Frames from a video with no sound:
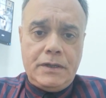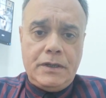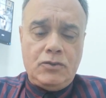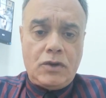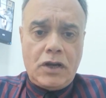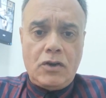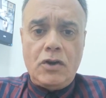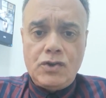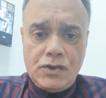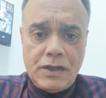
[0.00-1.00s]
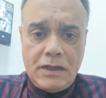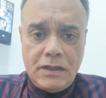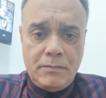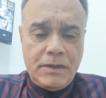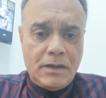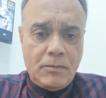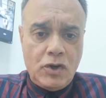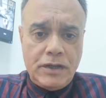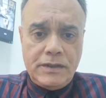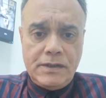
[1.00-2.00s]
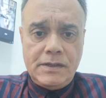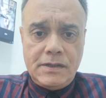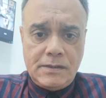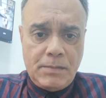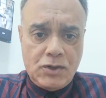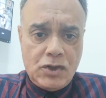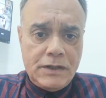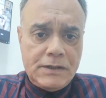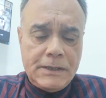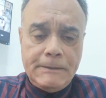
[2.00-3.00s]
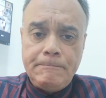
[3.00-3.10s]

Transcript: endocrinologist and a metabolic disease specialist,